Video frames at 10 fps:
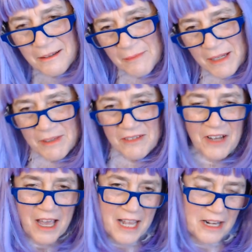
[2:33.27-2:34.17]
maybe you've
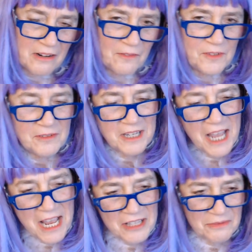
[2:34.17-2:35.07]
gone out on a few
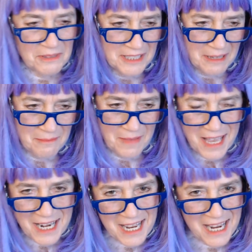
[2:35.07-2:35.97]
dates with
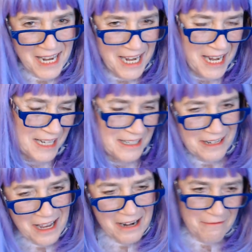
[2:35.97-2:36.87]
somebody and you
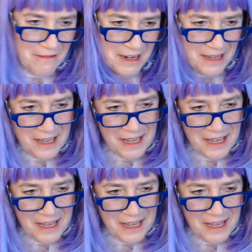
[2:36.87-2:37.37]
kind of want to